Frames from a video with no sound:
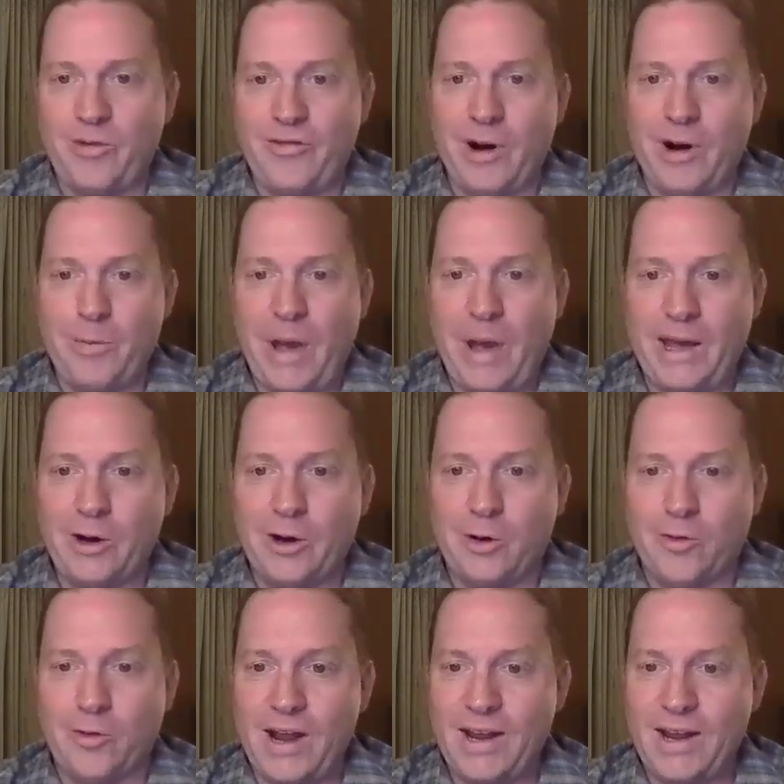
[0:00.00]
a very
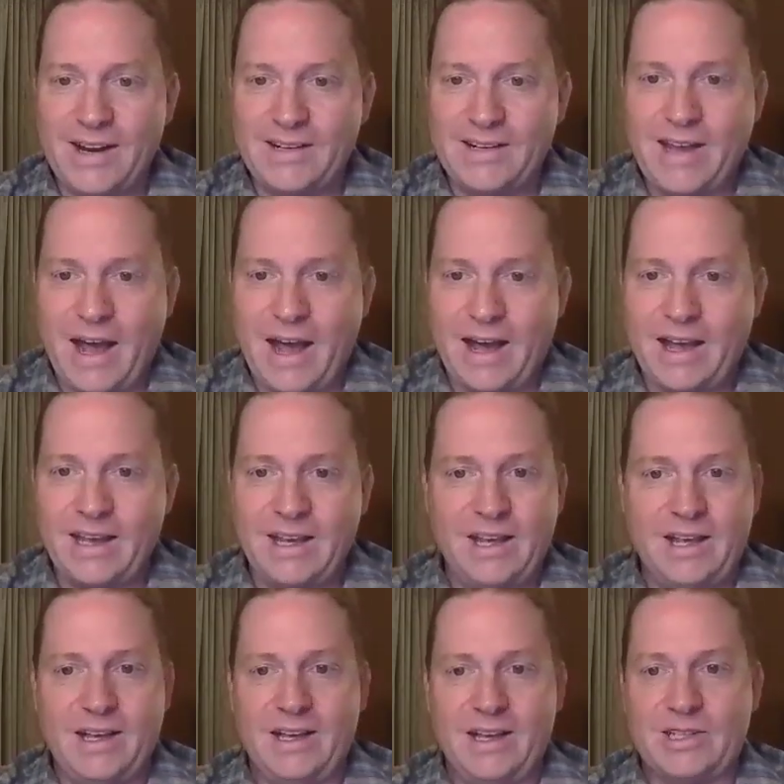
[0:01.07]
pale, redheaded guy,
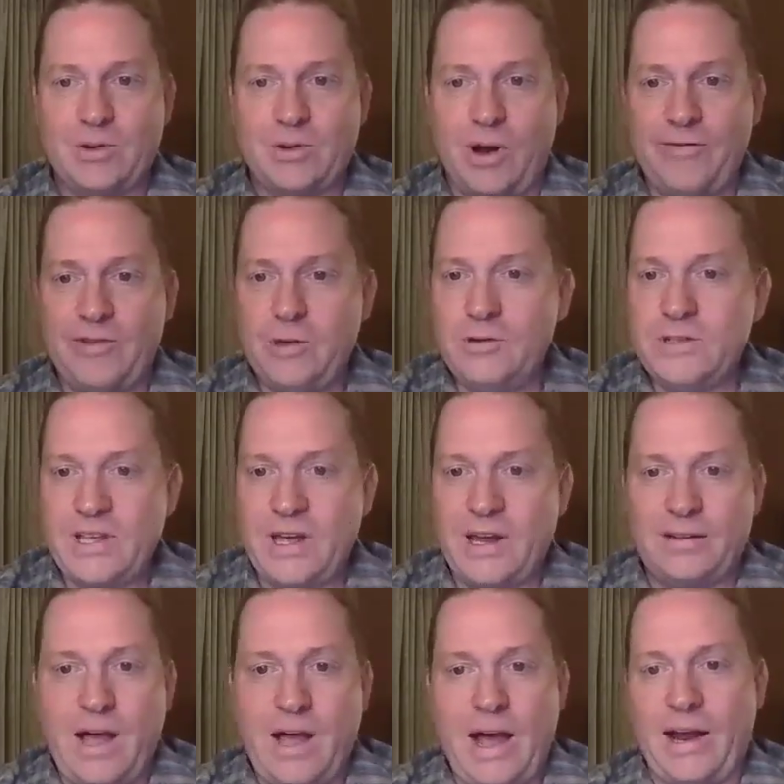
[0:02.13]
so I've used
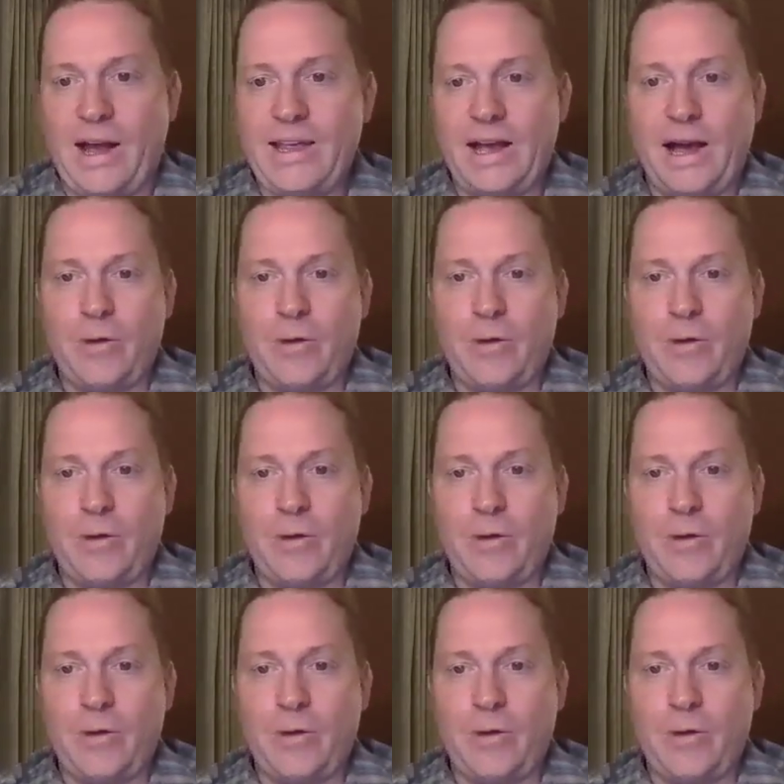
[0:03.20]
that a lot.